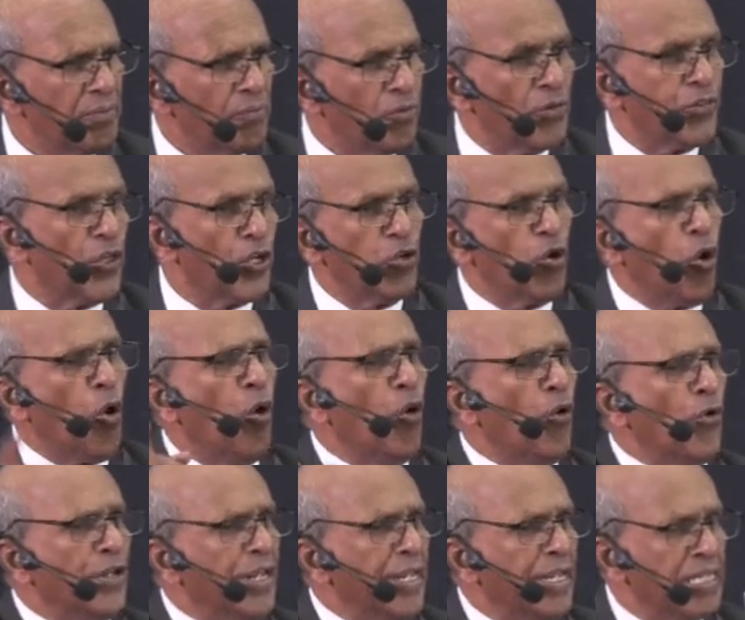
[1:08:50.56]
for the
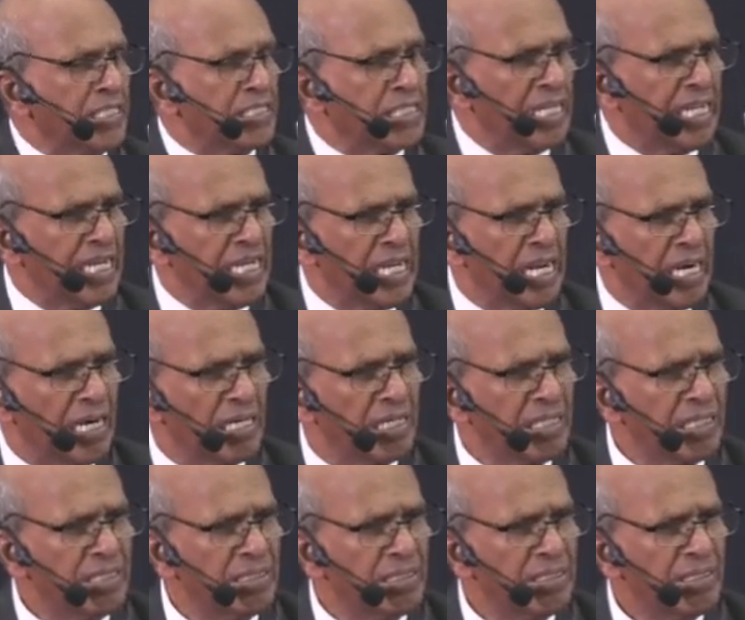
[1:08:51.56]
Lord is near.
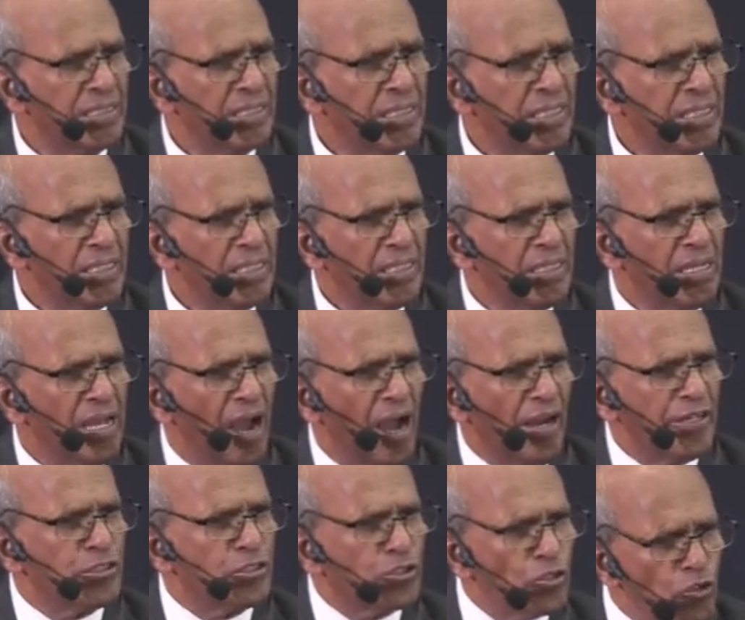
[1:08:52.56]

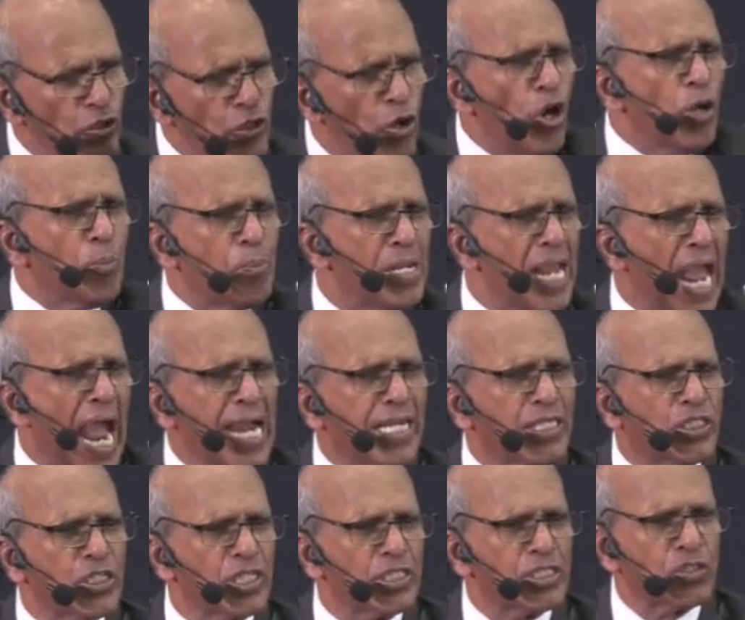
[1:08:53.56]
And do not be
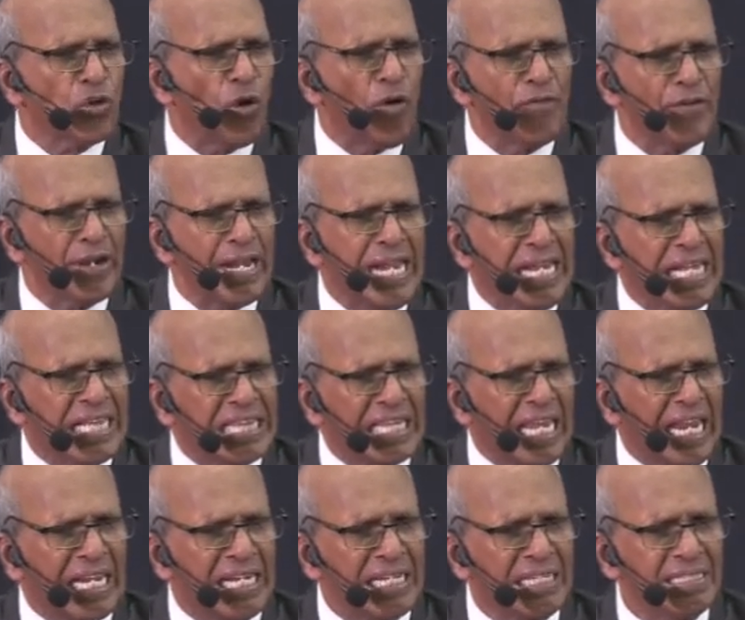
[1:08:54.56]
anxious over
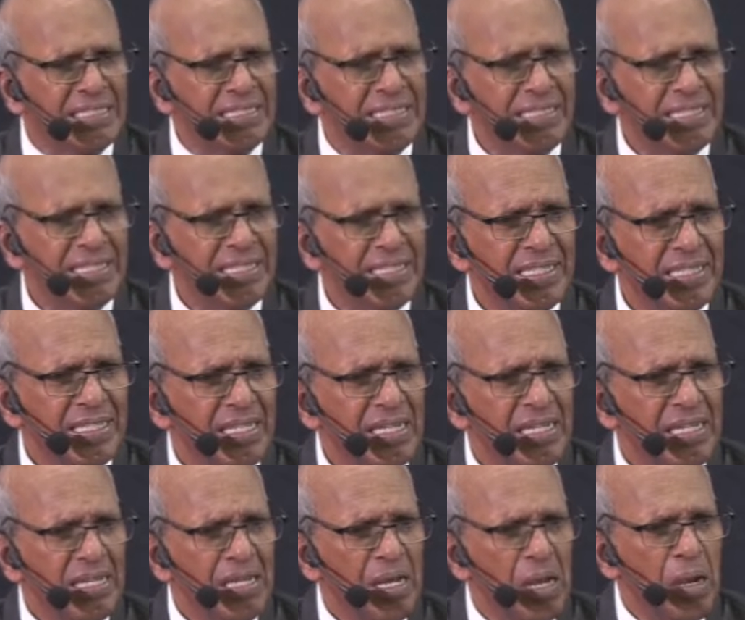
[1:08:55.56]
anything,
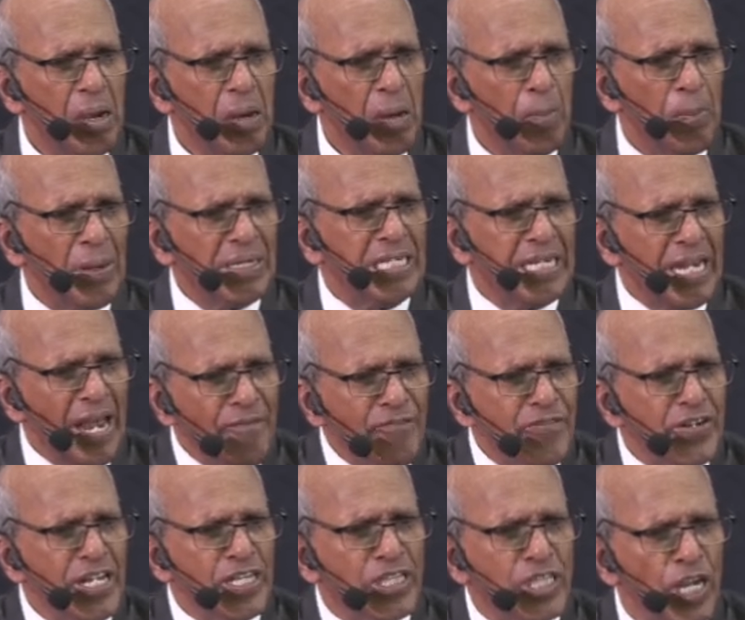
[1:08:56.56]
but in
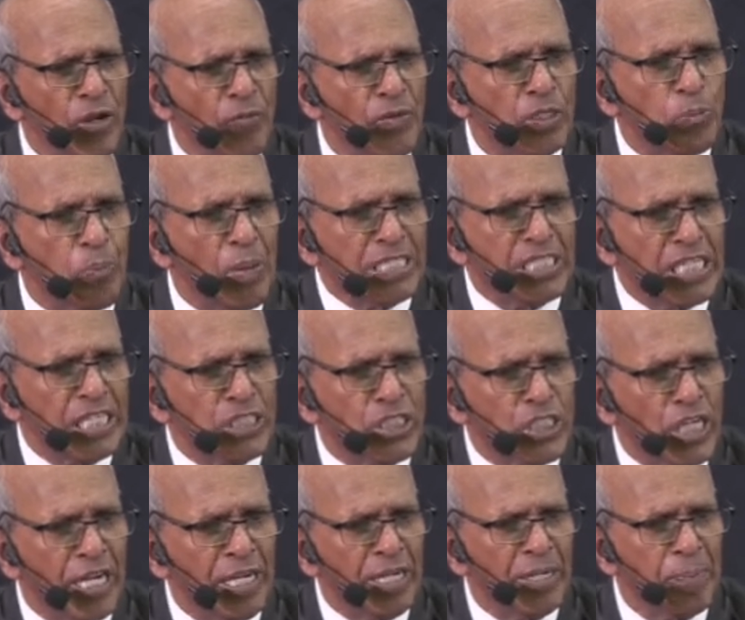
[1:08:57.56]
everything with
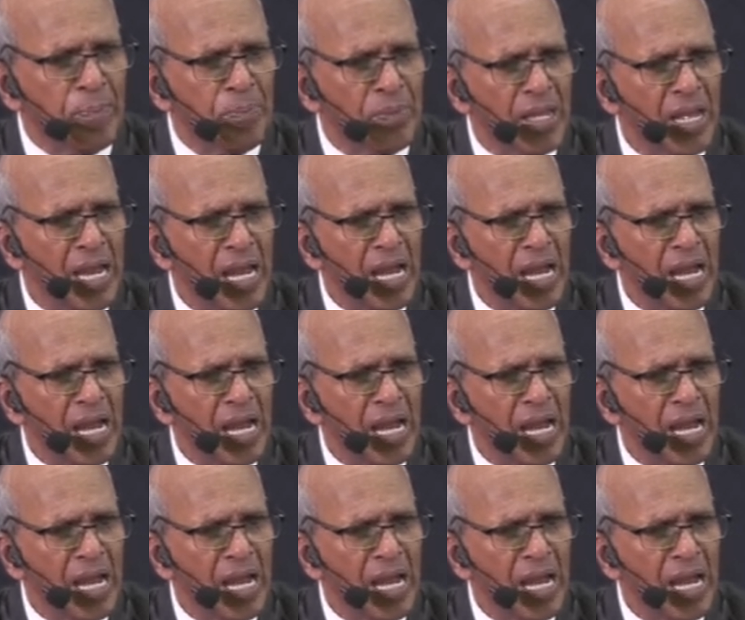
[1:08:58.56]
petition,